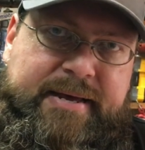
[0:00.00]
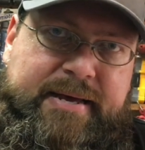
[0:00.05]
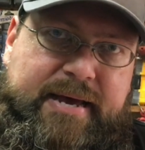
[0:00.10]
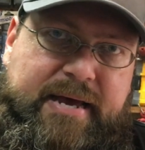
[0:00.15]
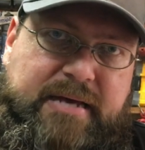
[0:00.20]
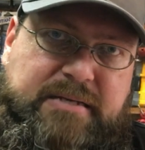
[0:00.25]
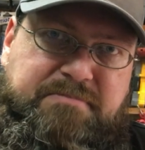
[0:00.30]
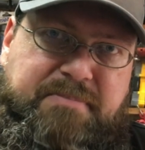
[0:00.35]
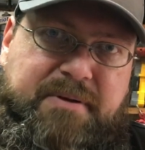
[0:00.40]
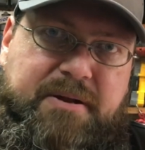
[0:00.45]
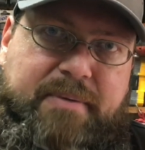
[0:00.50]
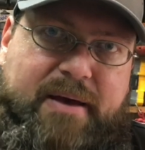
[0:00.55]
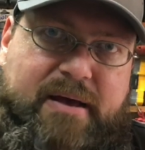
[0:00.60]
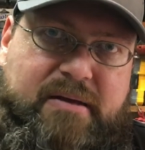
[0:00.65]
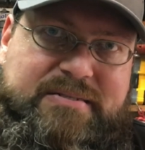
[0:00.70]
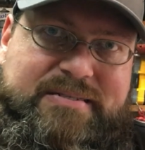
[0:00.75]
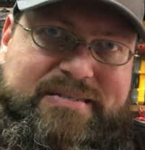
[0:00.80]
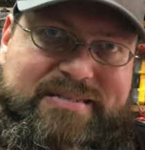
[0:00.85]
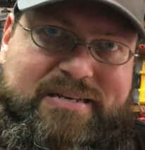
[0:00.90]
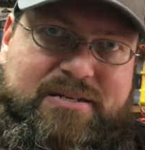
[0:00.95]
has been about
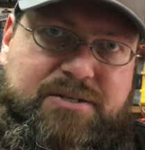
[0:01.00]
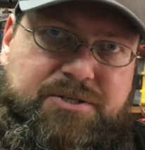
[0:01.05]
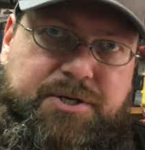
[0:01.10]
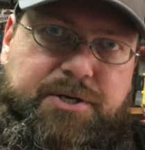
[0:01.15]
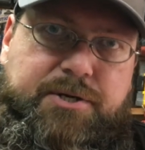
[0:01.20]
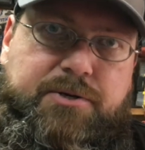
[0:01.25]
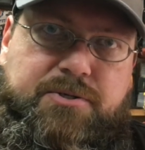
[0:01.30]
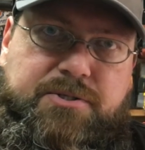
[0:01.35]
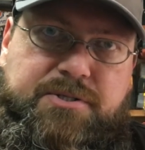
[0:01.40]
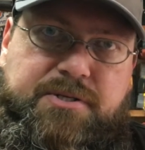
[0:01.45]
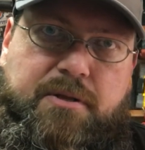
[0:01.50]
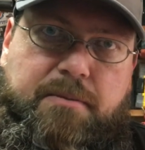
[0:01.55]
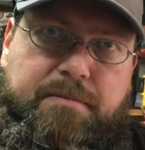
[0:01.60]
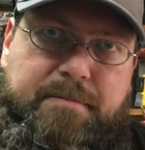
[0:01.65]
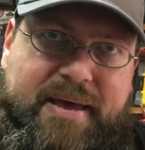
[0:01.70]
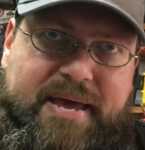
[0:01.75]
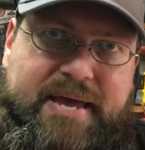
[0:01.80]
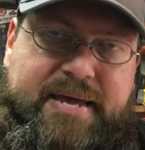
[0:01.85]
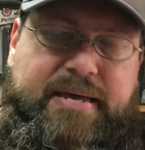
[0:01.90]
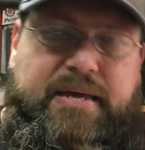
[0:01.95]
6 years in the
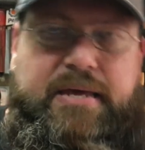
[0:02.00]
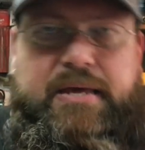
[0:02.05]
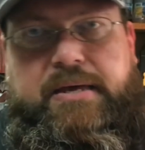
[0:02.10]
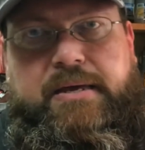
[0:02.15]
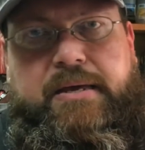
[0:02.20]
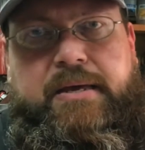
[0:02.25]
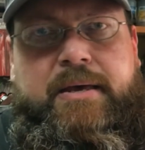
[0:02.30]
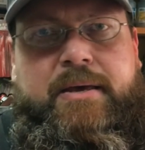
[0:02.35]
making